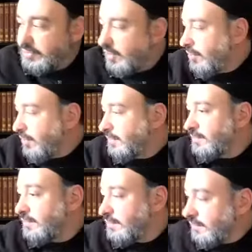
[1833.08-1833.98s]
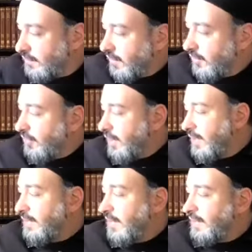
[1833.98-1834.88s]
I want to
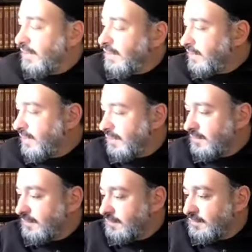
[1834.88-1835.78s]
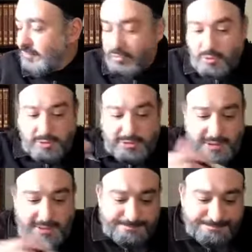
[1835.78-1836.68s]
underline that. I like that quote a lot.